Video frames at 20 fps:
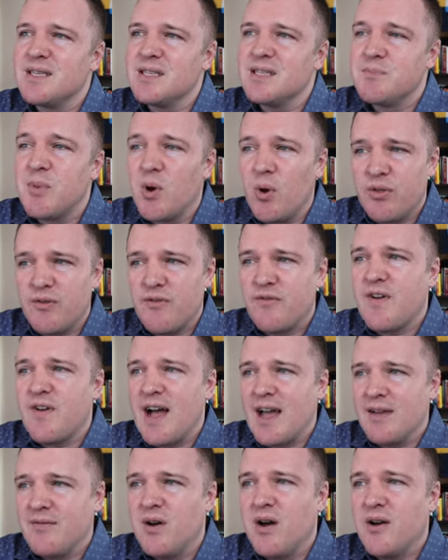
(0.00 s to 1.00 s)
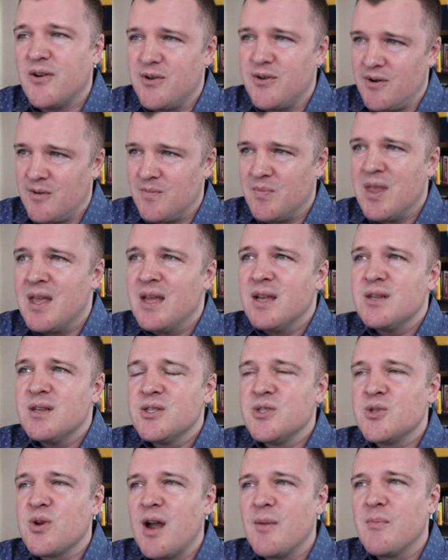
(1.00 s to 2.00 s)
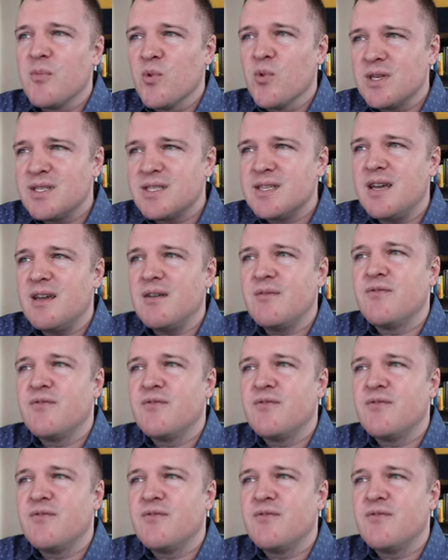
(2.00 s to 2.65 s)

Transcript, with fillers: is both 500. So I'm risking